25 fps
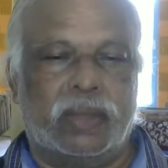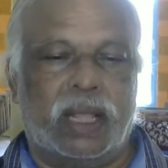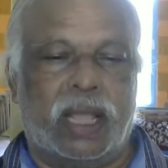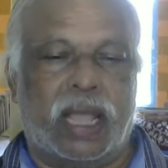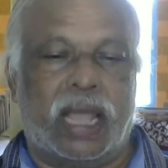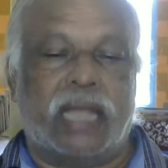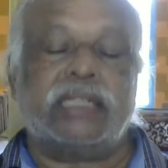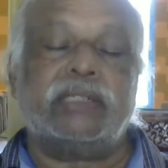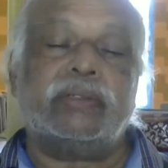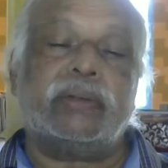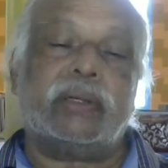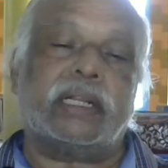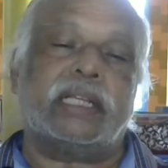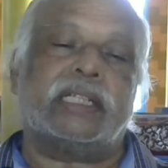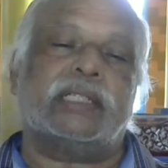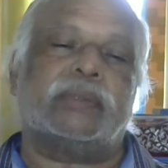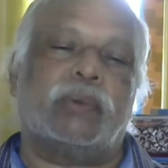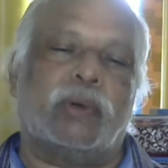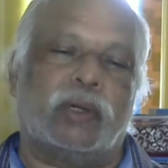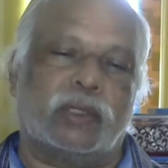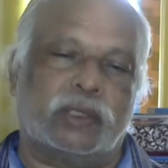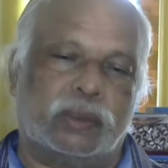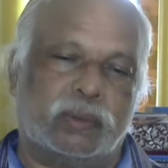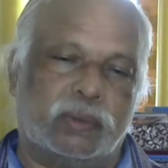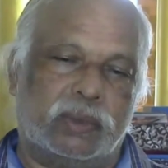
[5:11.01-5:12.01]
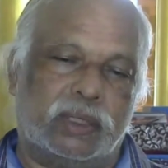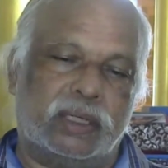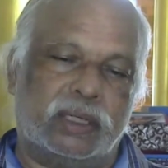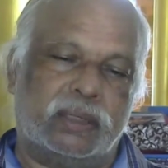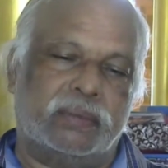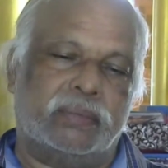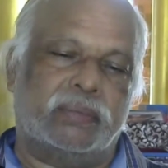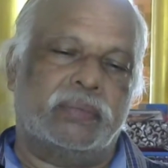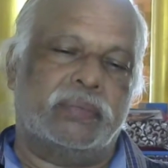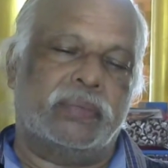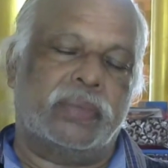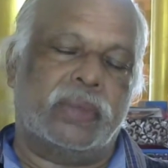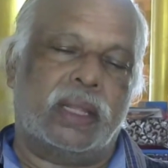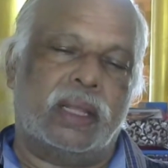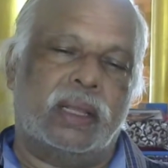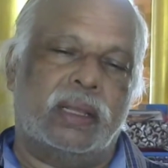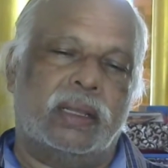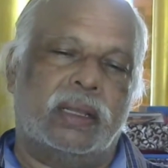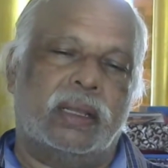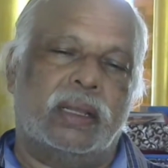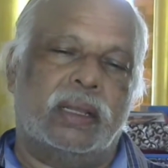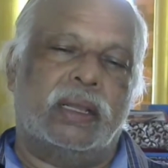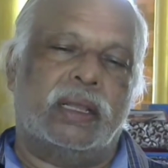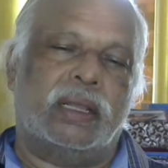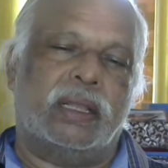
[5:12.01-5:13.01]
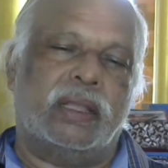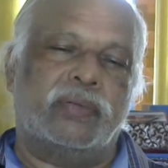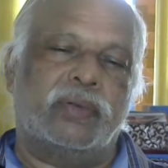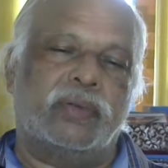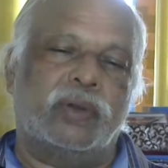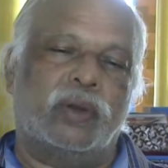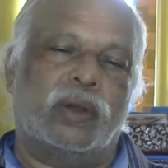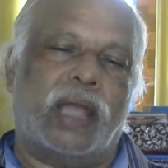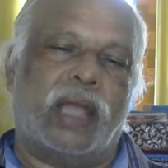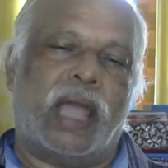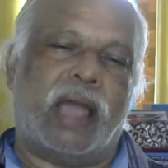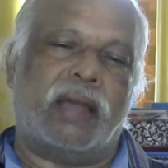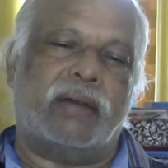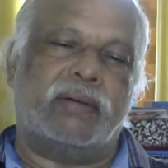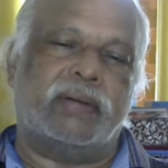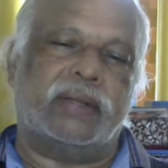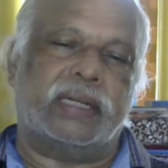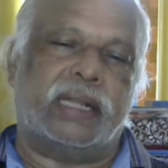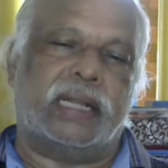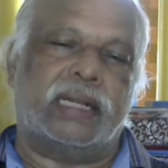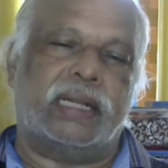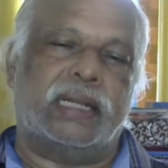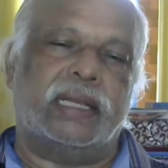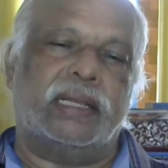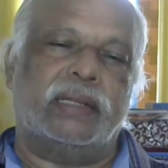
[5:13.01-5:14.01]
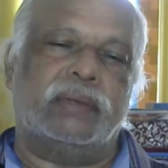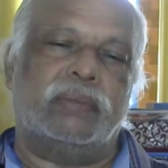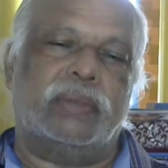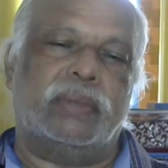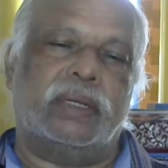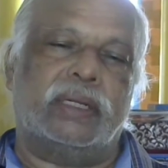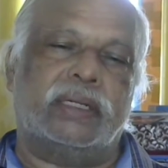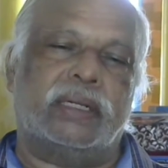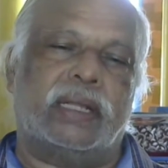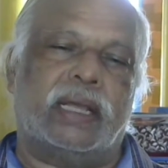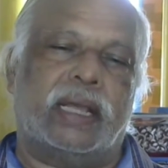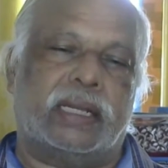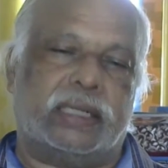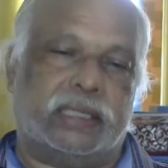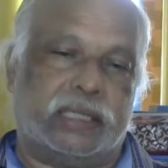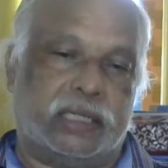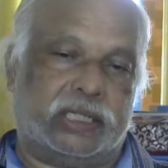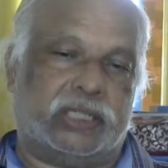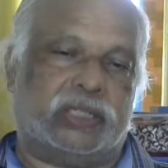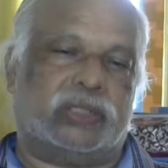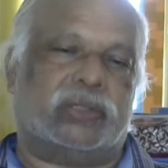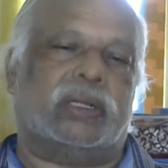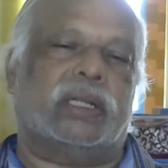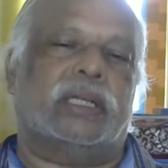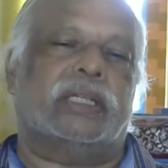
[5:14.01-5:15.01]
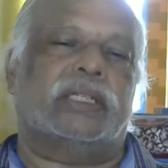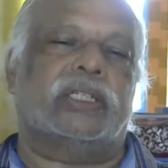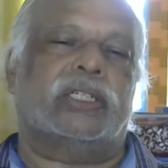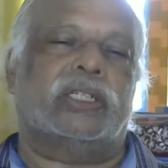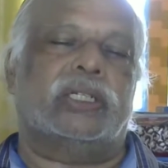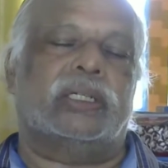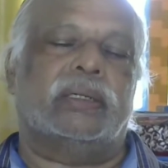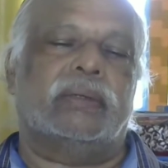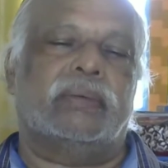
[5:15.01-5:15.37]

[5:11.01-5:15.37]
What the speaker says: As far as possible, if you have an alignment at a stretch,